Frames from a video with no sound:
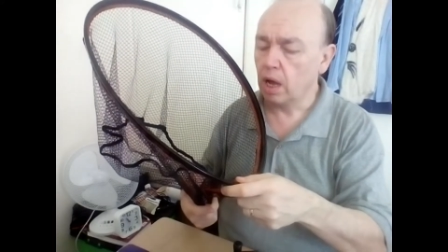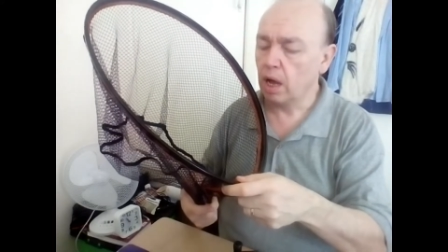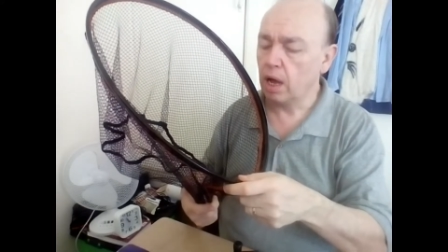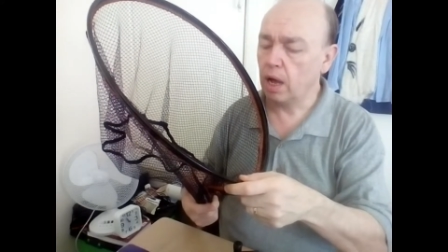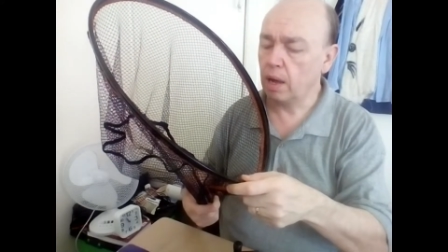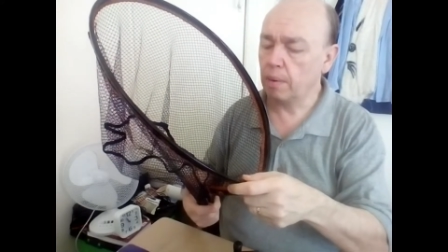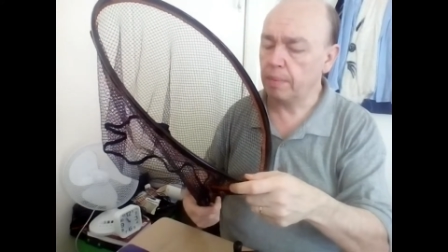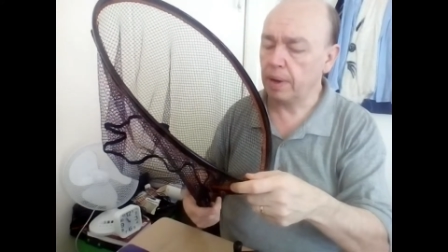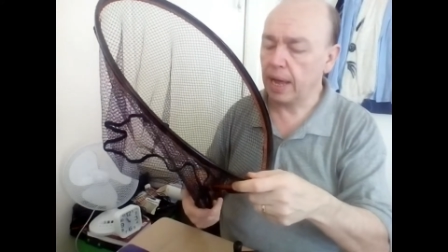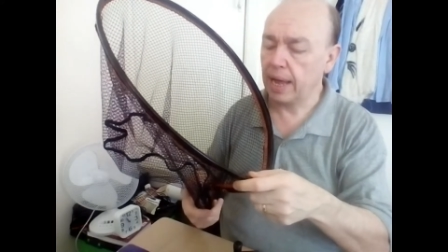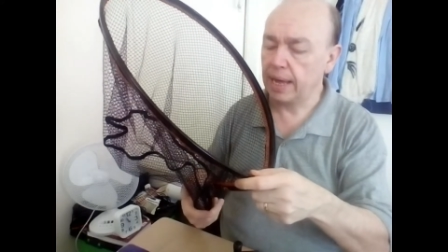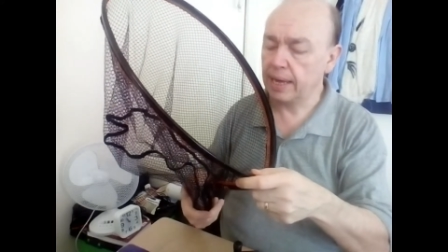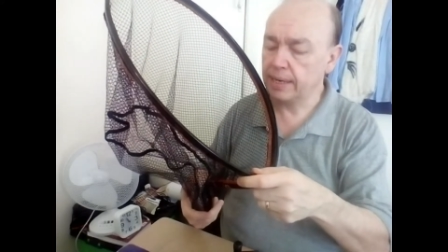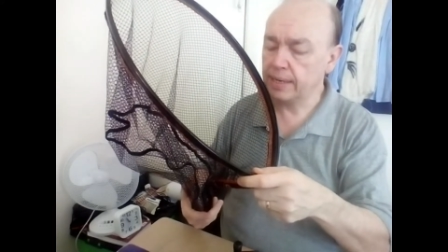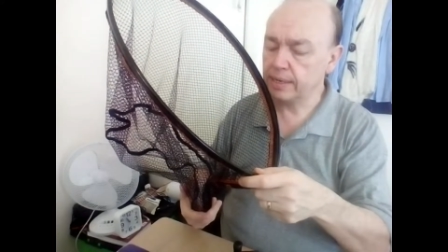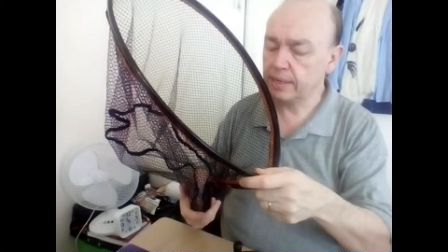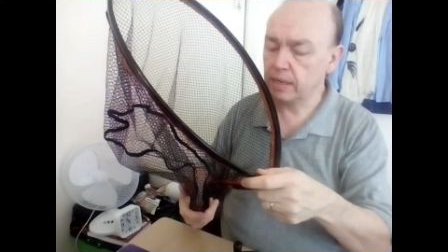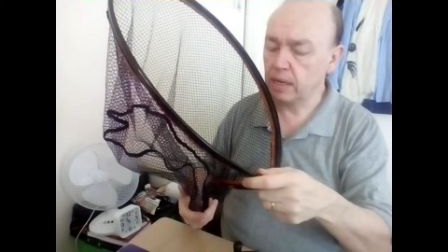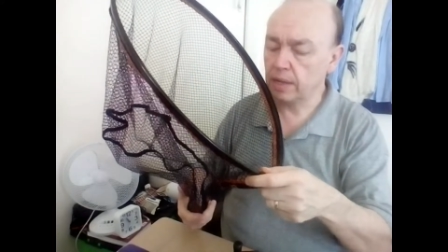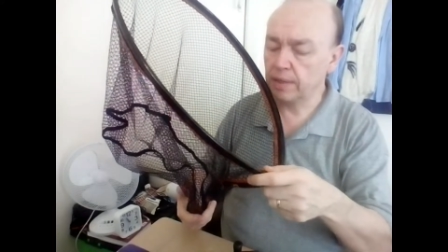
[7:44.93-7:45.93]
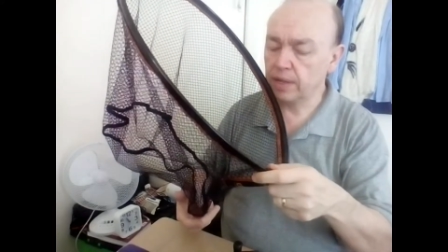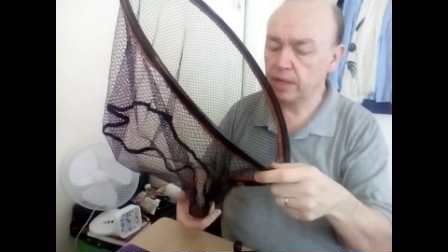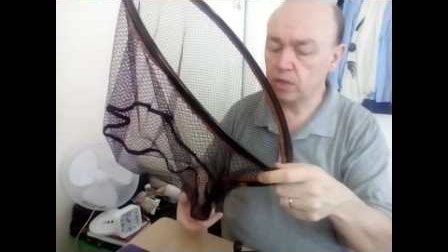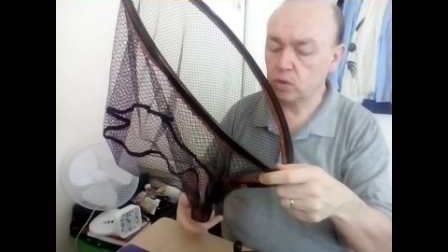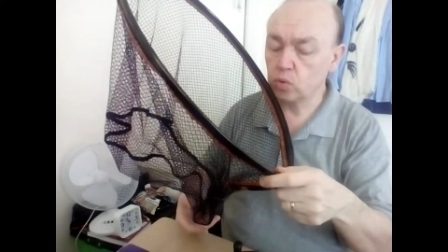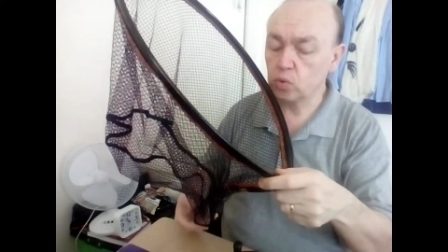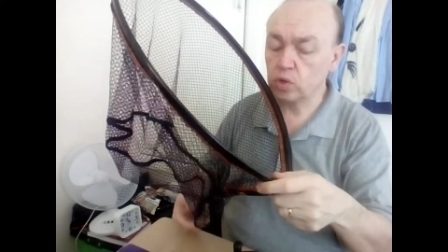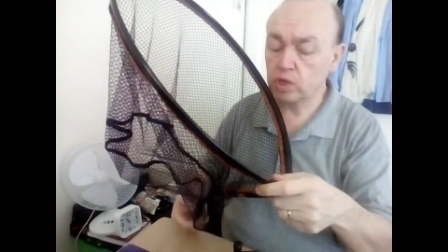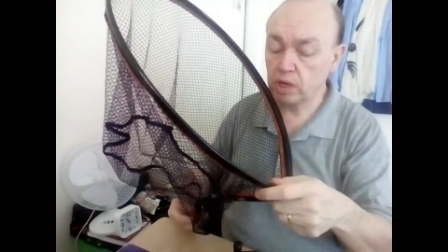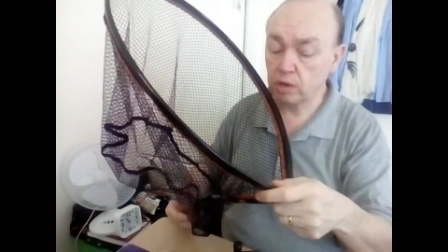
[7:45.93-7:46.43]

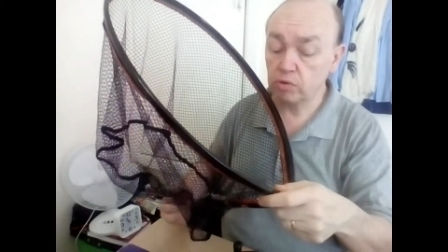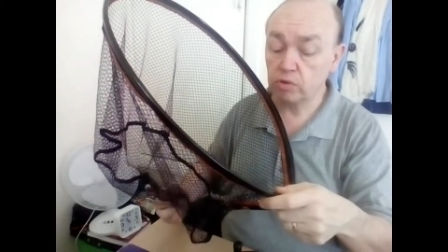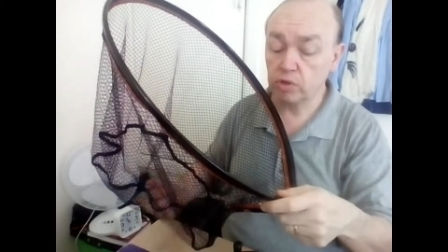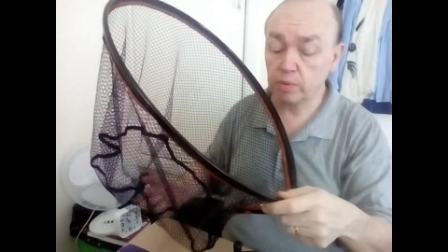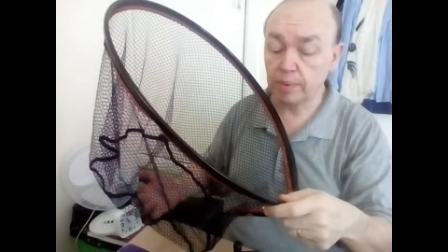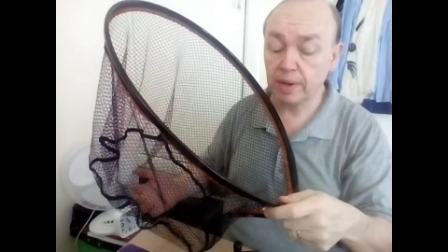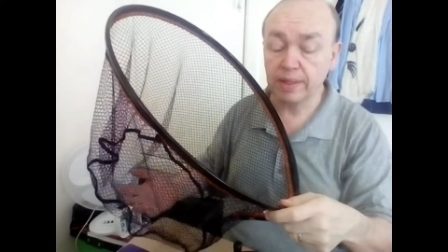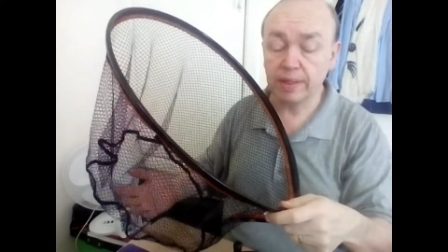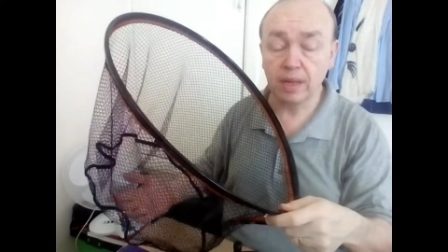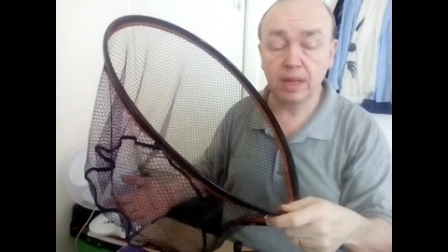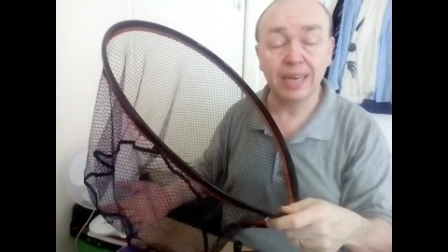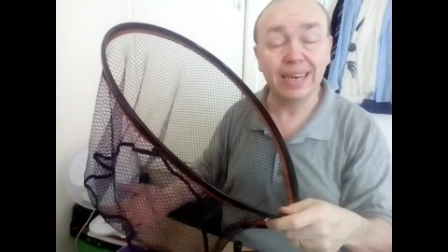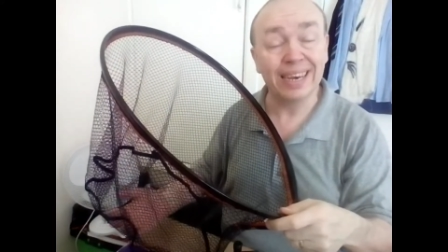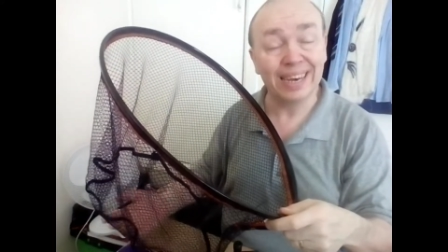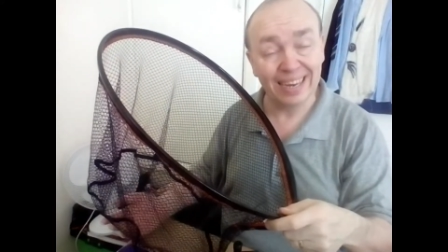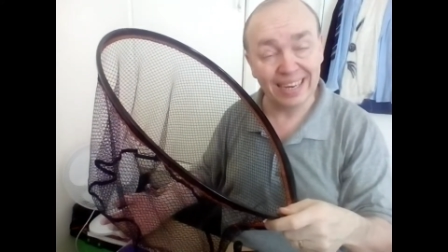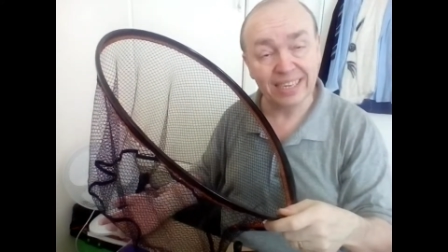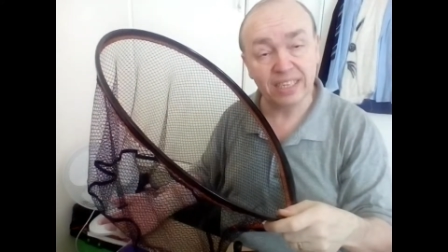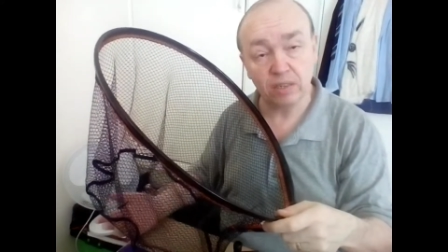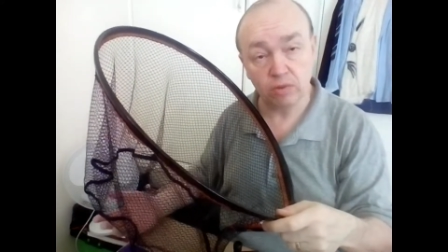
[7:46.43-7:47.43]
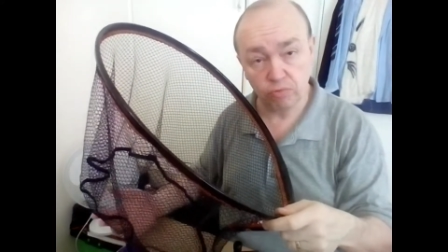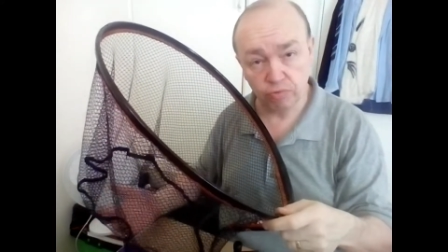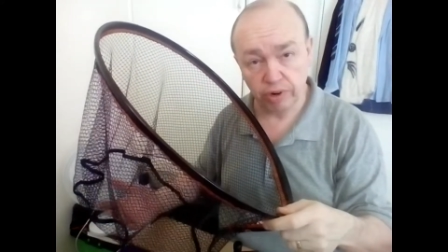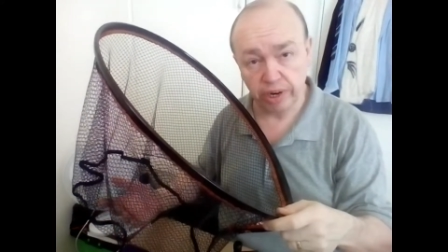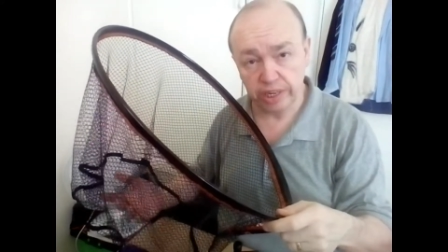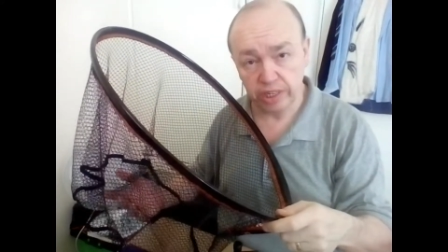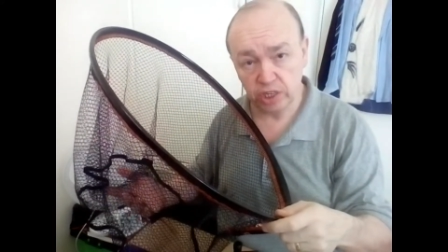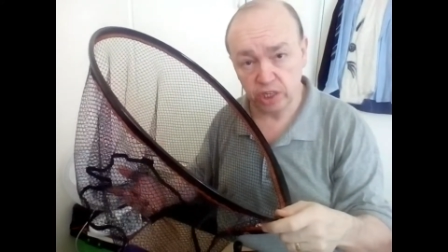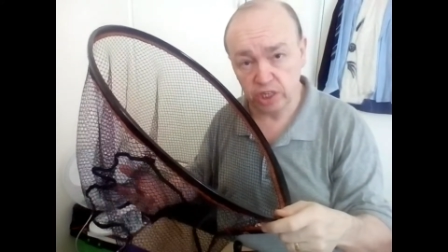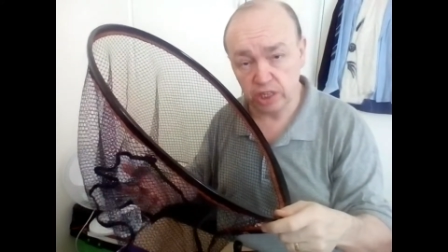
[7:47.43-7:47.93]
There's also some other later
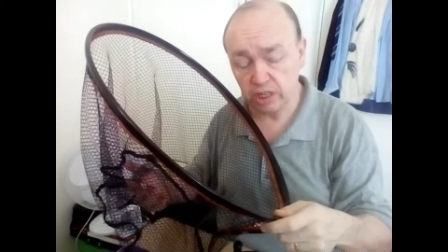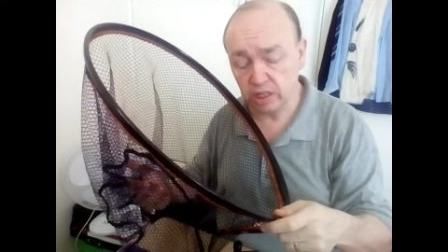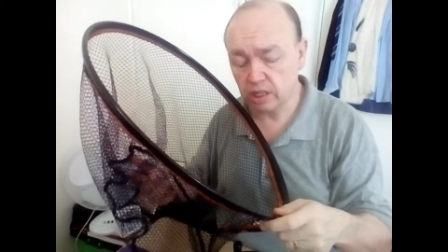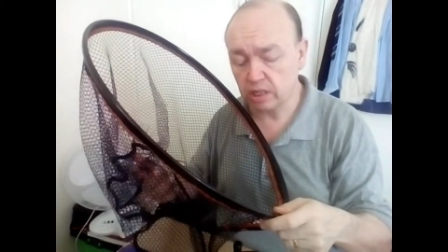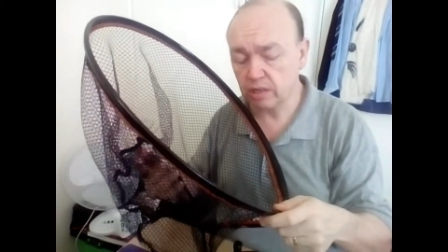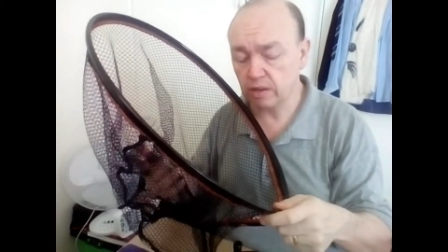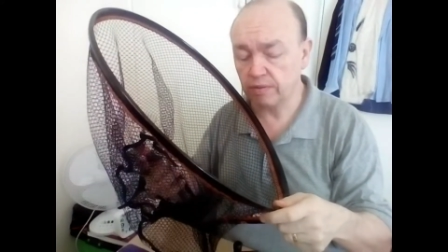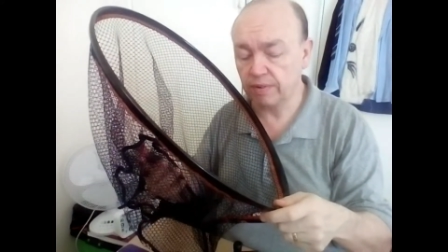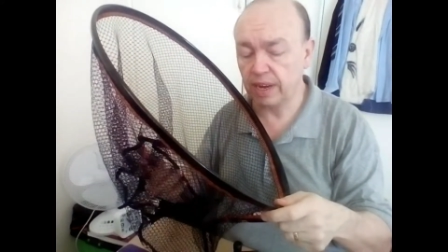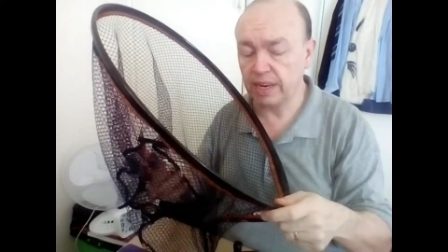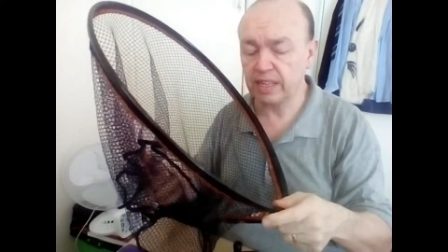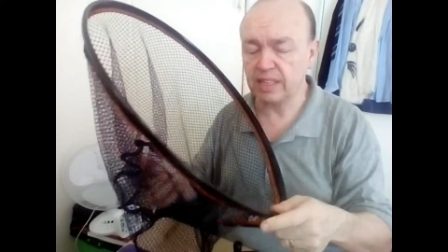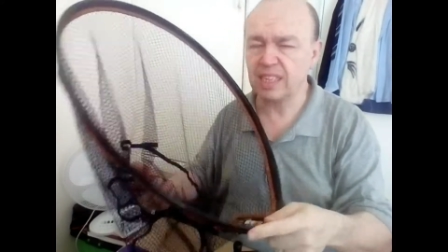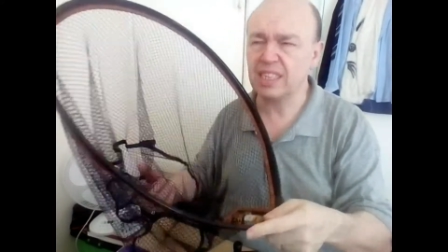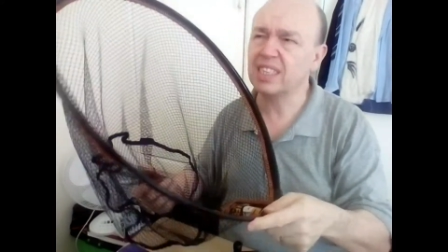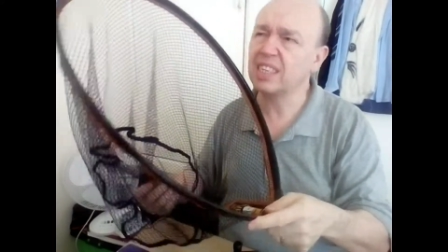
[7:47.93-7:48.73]
ranges that have added.